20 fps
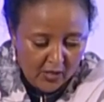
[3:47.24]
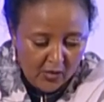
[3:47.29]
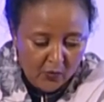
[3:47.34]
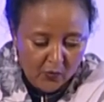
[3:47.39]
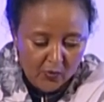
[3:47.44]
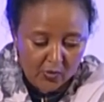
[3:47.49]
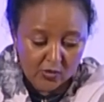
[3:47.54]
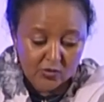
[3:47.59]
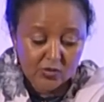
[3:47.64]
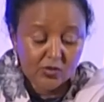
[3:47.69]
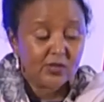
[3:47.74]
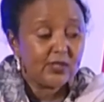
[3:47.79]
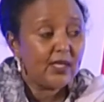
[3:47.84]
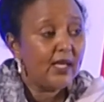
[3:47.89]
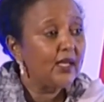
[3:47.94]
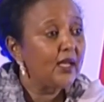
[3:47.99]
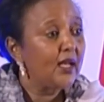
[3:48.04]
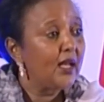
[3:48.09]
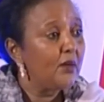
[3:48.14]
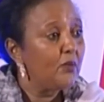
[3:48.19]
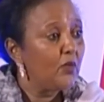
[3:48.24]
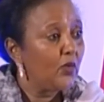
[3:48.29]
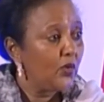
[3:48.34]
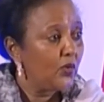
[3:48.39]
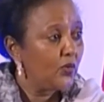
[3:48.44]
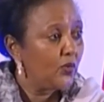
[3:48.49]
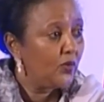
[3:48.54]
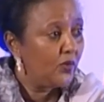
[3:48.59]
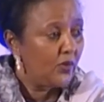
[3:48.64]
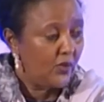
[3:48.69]
We also signed an
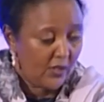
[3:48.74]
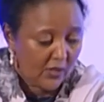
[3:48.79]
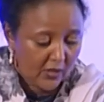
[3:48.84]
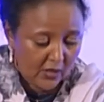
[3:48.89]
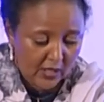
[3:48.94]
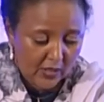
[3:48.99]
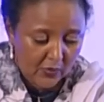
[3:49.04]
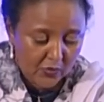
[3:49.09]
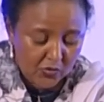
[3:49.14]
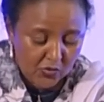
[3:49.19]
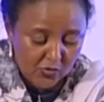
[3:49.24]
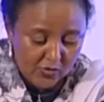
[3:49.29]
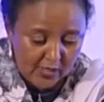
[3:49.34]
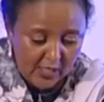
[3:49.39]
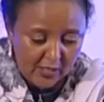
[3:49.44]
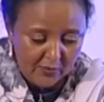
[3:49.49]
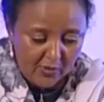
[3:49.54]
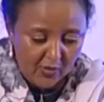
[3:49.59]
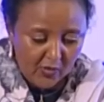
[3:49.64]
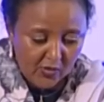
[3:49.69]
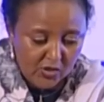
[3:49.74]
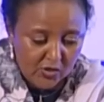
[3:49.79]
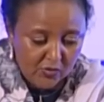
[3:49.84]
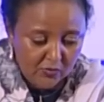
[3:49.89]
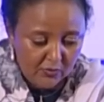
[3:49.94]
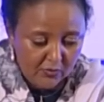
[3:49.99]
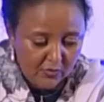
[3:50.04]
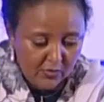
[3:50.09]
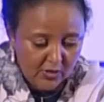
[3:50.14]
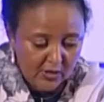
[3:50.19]
MOU, which was signed by
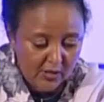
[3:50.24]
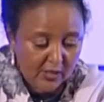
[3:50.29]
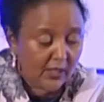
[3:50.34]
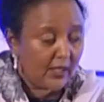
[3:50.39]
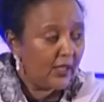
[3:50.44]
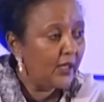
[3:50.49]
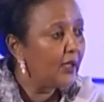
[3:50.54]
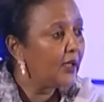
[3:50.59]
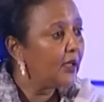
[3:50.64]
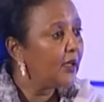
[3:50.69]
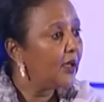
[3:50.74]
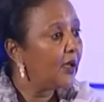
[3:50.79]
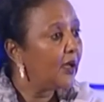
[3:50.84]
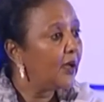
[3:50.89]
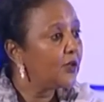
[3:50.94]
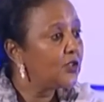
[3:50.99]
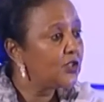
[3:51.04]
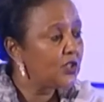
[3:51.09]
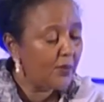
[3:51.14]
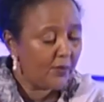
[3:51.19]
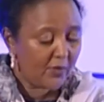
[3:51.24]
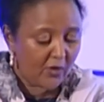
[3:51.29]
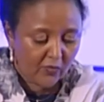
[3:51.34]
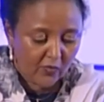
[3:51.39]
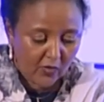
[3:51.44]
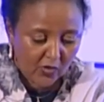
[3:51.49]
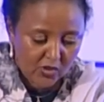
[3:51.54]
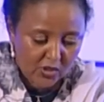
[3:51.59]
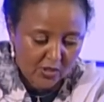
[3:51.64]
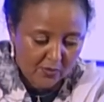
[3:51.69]
the chairman of
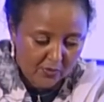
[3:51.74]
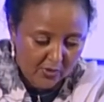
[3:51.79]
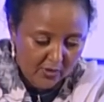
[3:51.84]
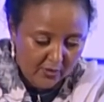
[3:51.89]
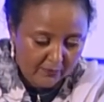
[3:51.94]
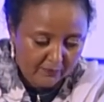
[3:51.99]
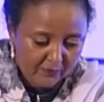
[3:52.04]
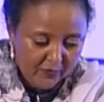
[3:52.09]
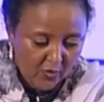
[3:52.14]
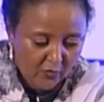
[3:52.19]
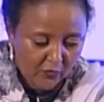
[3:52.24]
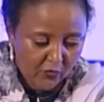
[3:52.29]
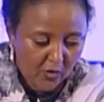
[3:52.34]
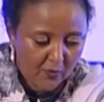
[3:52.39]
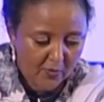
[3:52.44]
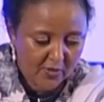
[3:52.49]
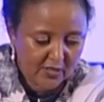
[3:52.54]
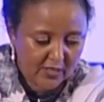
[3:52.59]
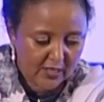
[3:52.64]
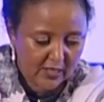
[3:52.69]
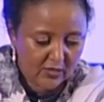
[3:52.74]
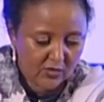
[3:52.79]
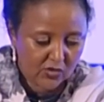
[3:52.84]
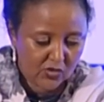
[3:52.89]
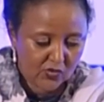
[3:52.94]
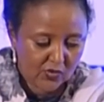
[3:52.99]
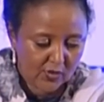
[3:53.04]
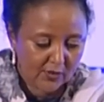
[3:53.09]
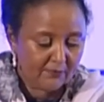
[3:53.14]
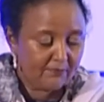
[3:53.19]
our Chamber of Commerce and
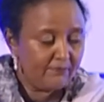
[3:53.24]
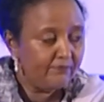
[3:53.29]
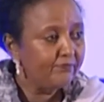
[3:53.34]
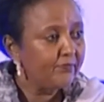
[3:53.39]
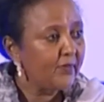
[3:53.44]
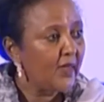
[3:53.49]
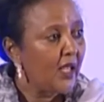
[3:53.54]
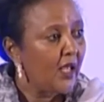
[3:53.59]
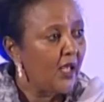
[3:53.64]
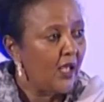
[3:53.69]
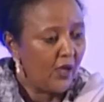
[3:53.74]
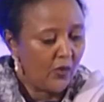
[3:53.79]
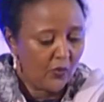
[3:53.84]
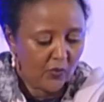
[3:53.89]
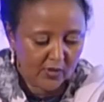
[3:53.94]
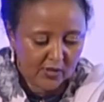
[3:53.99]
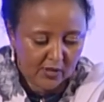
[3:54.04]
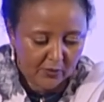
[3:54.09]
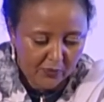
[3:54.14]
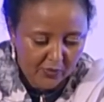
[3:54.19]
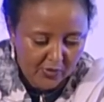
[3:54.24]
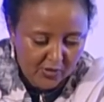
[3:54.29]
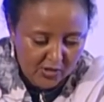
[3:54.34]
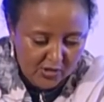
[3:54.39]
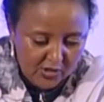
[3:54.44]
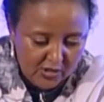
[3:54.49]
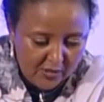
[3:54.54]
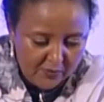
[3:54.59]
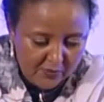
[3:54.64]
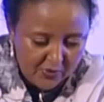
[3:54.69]
Industry, with the
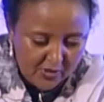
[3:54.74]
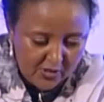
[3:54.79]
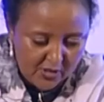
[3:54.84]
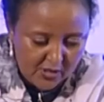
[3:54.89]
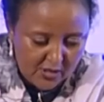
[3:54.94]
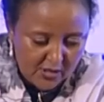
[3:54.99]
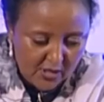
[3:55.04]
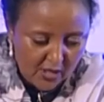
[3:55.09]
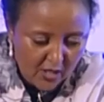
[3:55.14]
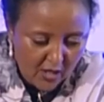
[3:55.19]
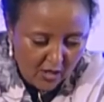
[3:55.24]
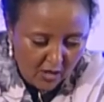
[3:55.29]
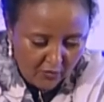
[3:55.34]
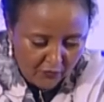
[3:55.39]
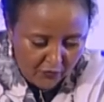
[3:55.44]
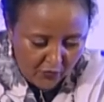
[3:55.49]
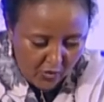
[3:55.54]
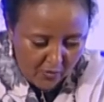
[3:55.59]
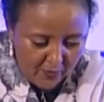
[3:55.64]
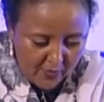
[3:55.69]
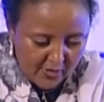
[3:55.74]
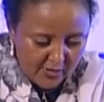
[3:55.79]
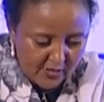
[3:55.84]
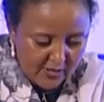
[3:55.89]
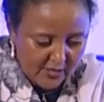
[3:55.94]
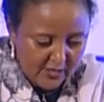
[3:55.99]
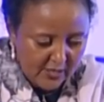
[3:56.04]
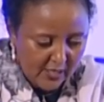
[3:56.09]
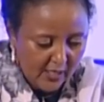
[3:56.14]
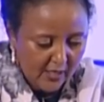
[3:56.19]
British Chambers of
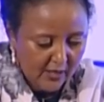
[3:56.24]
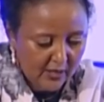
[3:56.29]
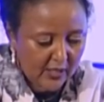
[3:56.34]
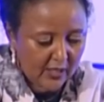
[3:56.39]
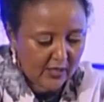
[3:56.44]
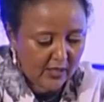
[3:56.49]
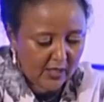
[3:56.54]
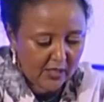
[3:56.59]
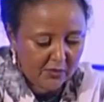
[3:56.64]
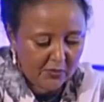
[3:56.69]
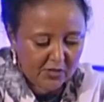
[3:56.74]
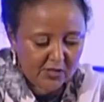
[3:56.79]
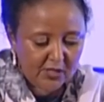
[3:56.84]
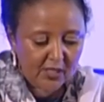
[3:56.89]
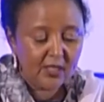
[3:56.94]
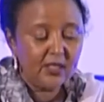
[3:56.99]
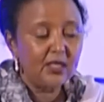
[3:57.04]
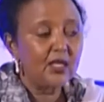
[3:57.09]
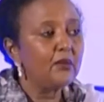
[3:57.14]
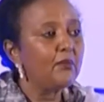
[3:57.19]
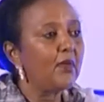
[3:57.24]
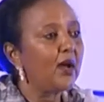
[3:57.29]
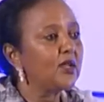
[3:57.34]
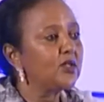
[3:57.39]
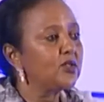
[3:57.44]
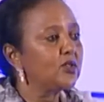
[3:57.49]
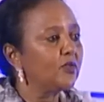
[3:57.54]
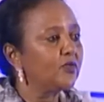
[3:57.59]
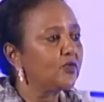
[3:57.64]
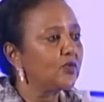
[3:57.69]
Commerce Kenya Limited in
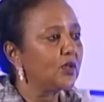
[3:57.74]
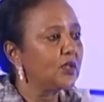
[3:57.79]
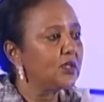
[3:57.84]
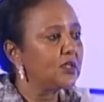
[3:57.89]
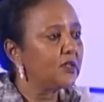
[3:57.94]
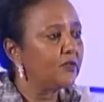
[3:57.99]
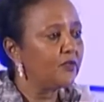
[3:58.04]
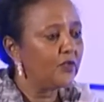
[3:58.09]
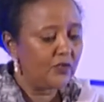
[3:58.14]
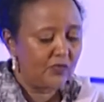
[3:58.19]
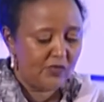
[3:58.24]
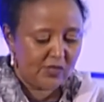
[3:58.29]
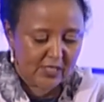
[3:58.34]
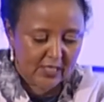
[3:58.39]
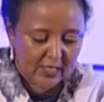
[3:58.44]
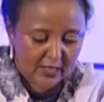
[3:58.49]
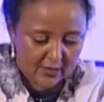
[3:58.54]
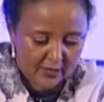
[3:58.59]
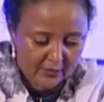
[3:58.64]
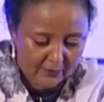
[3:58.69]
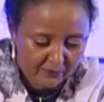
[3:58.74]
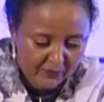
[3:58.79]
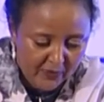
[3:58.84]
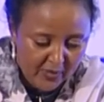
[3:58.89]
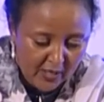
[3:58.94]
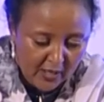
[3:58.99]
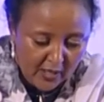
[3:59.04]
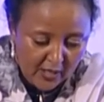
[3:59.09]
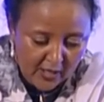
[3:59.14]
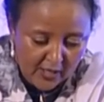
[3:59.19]
March of 2015.
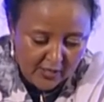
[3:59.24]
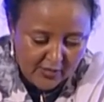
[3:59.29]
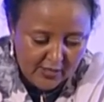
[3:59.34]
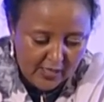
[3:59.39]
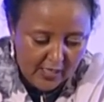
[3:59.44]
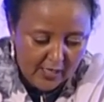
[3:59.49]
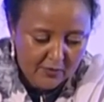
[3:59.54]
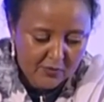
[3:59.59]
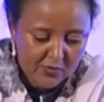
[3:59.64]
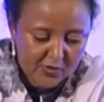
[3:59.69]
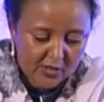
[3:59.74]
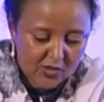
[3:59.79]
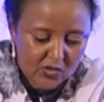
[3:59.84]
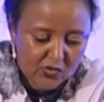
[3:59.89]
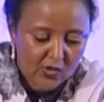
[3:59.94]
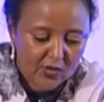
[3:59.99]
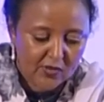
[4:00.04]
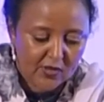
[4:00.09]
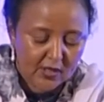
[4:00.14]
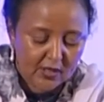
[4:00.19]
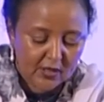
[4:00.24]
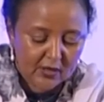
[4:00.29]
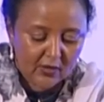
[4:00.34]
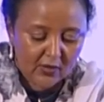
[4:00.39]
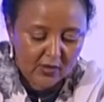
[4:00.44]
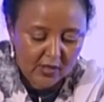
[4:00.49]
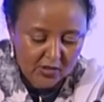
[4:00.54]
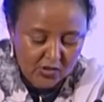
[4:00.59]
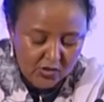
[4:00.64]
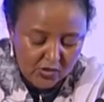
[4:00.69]
It aims at strengthening the
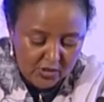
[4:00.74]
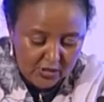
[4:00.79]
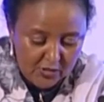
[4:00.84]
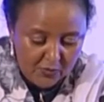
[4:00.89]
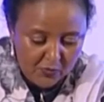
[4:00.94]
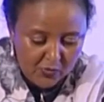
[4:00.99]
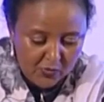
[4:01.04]
relationship